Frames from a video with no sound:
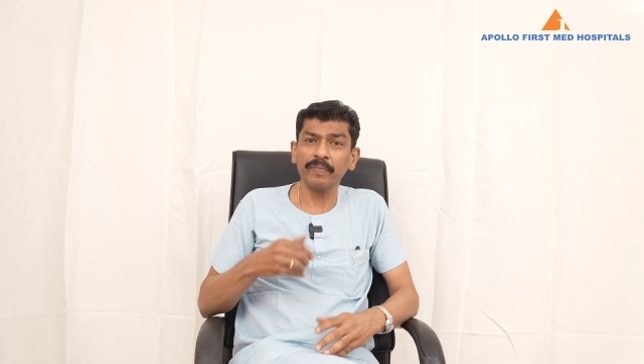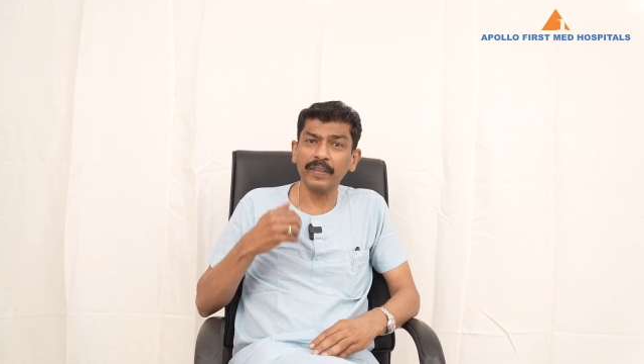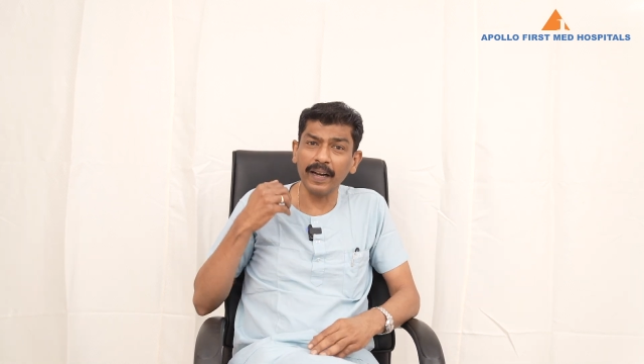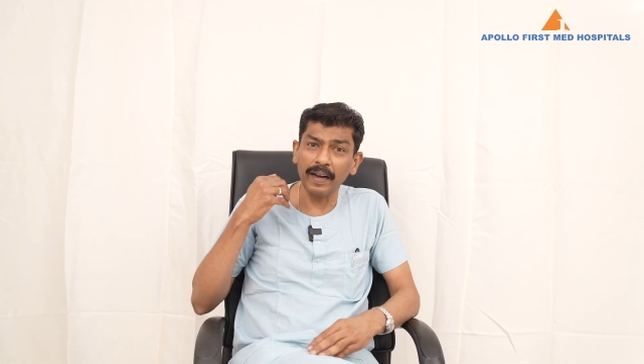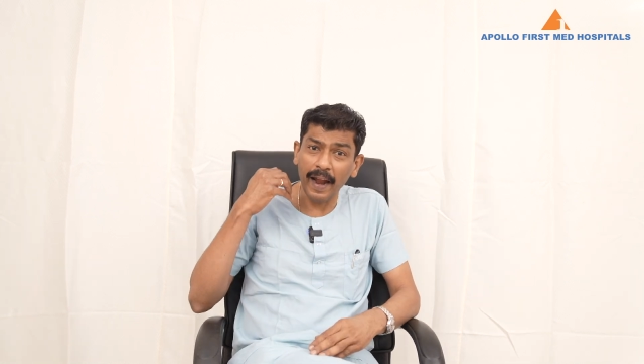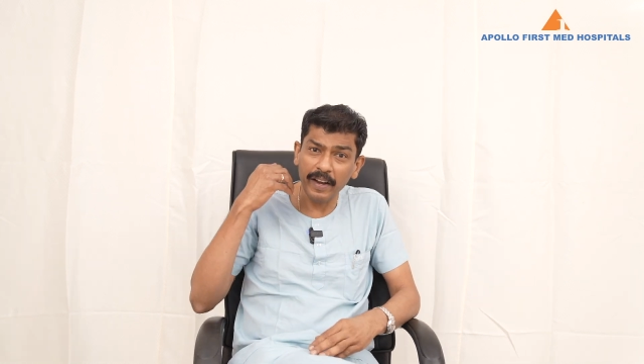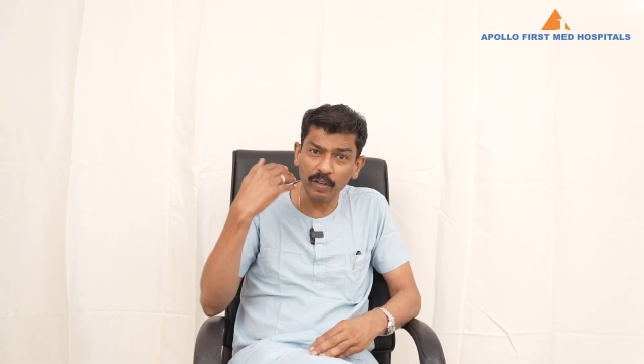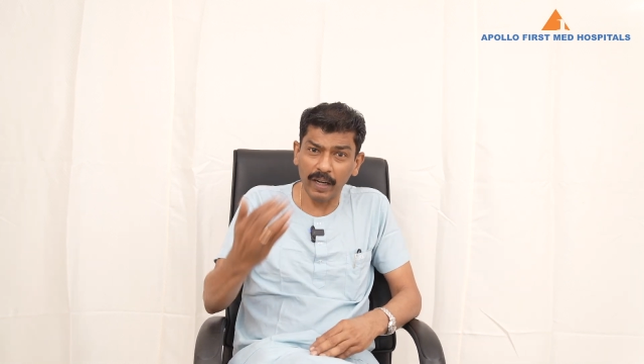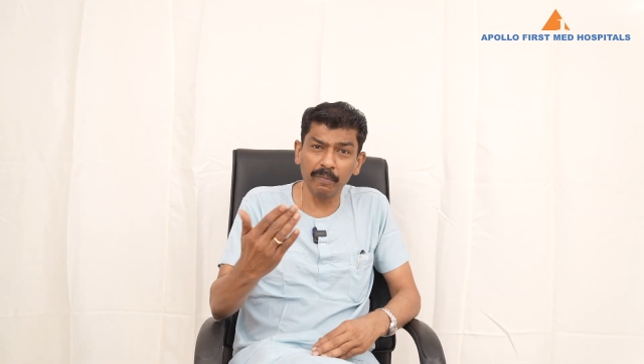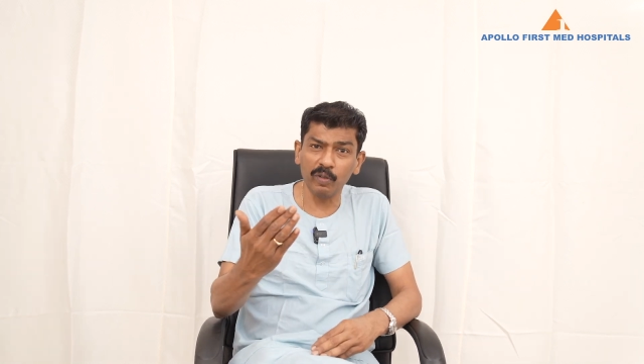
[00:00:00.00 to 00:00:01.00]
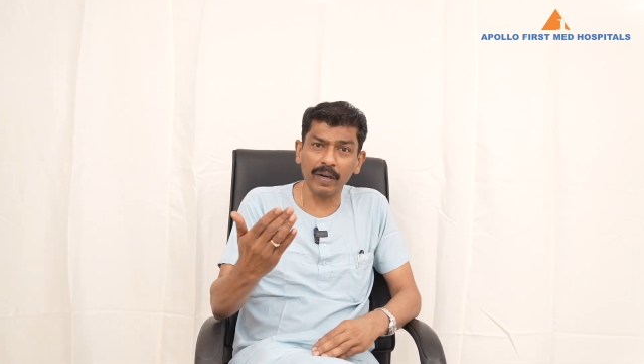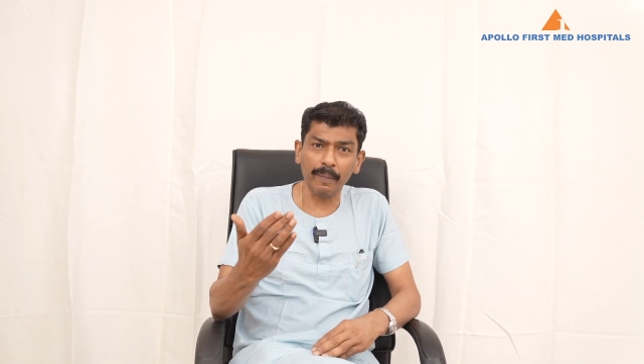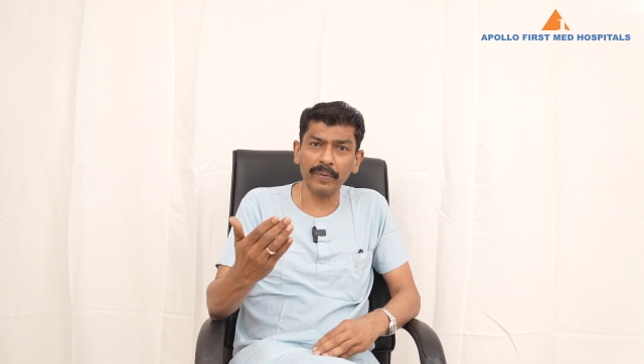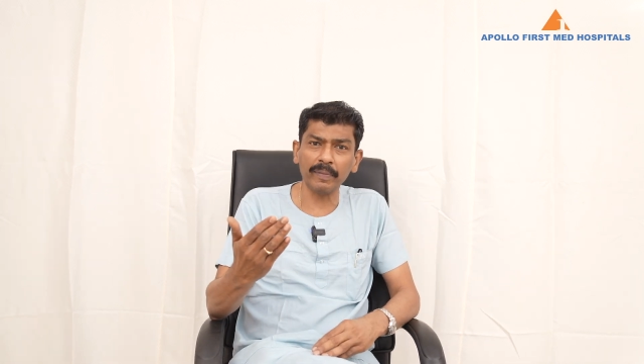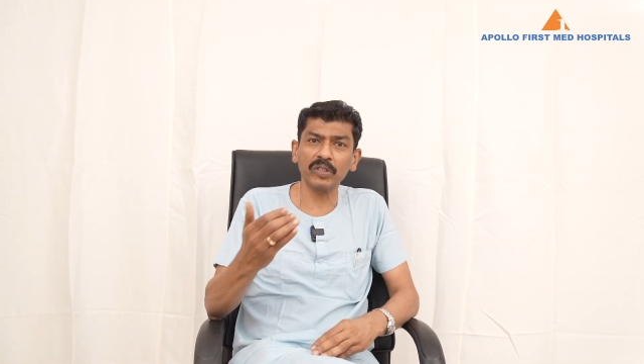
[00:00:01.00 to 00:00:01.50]
then and you come to an
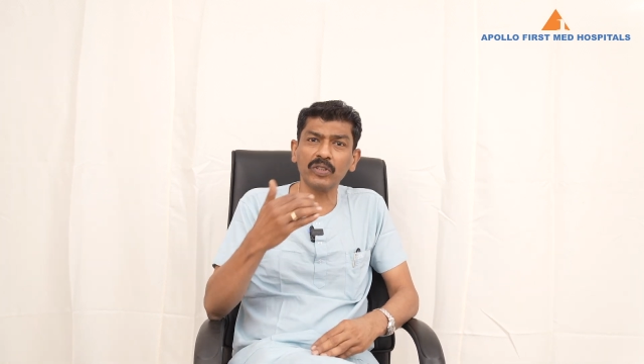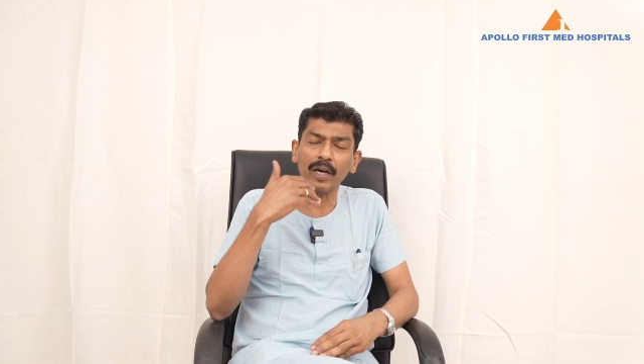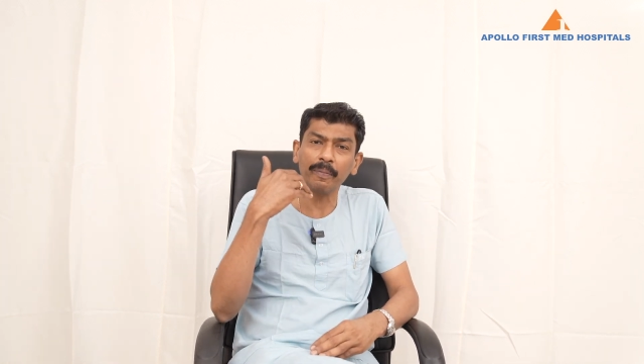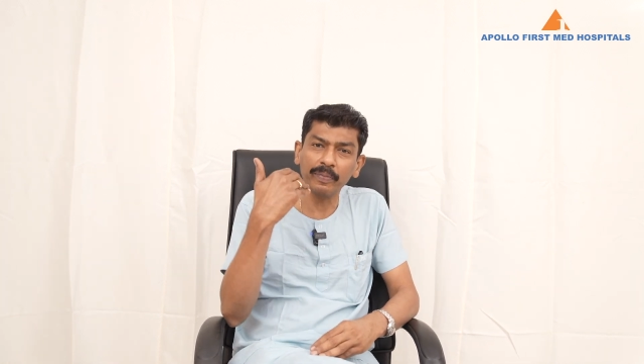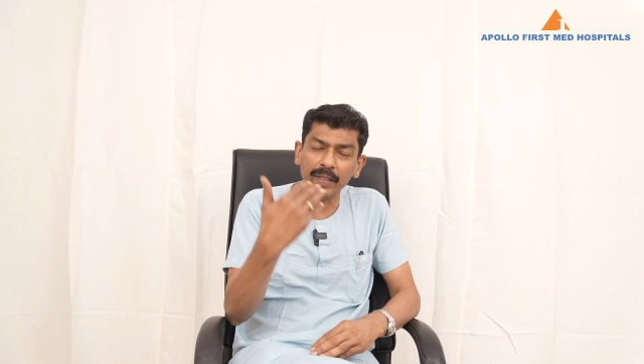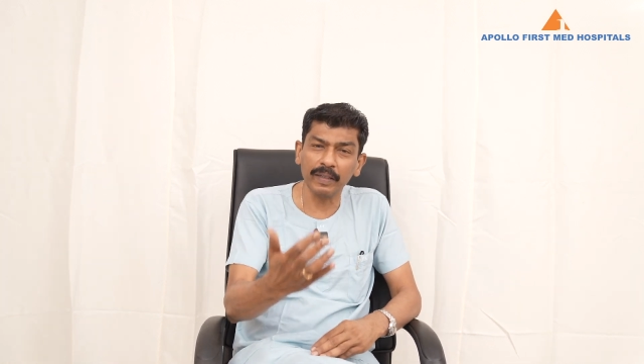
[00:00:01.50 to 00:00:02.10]
abrupt stop,